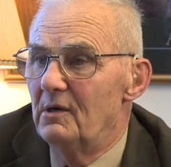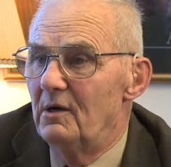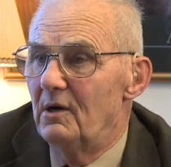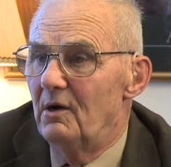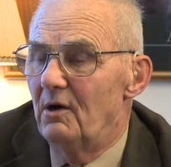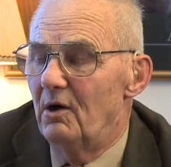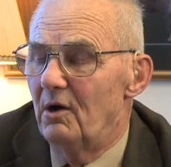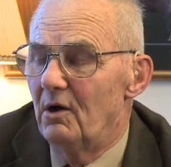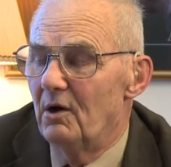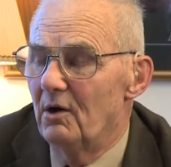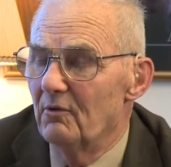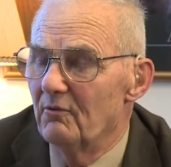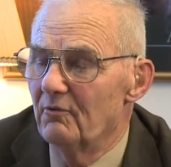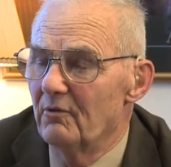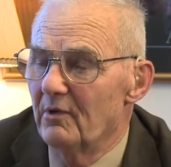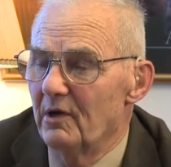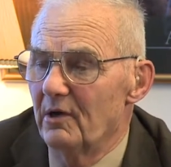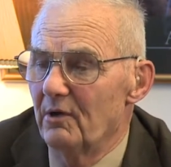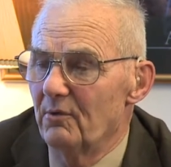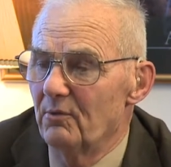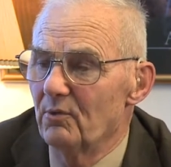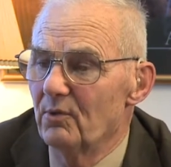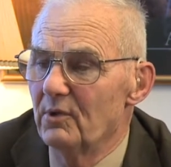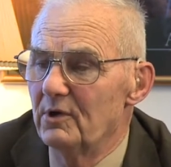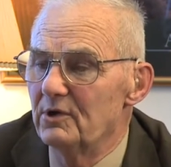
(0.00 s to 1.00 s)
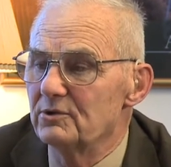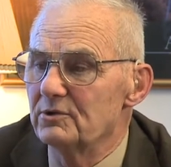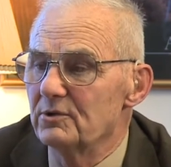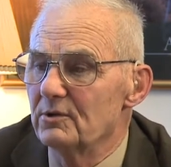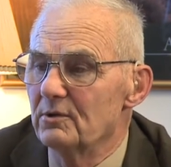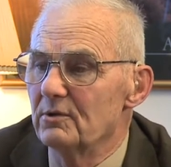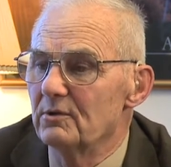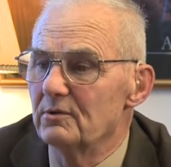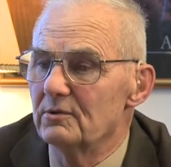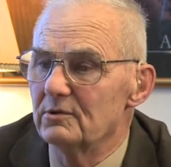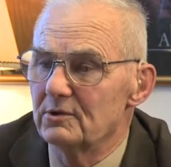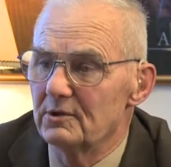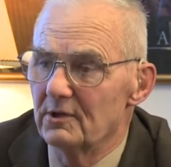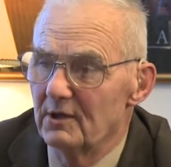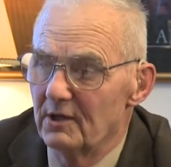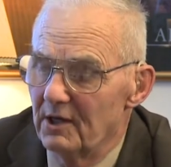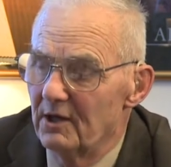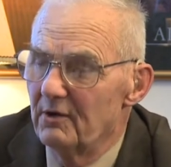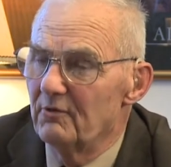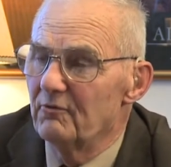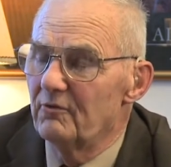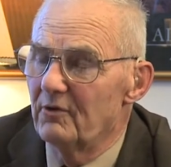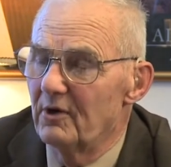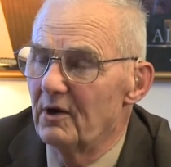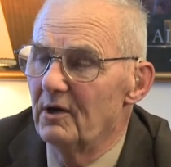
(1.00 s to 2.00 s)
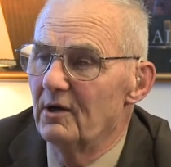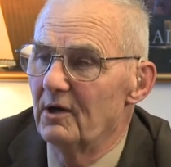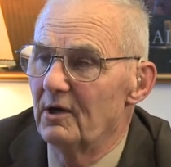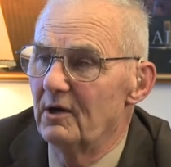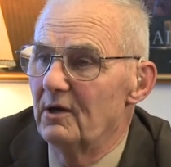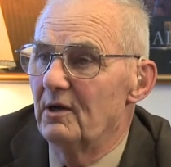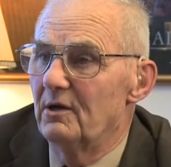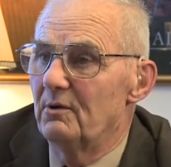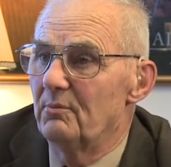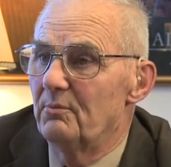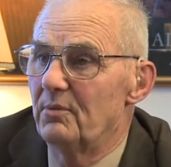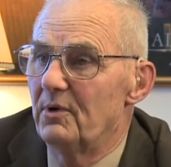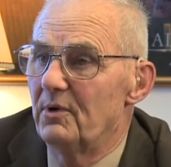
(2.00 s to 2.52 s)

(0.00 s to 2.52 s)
all of that research and then finally get it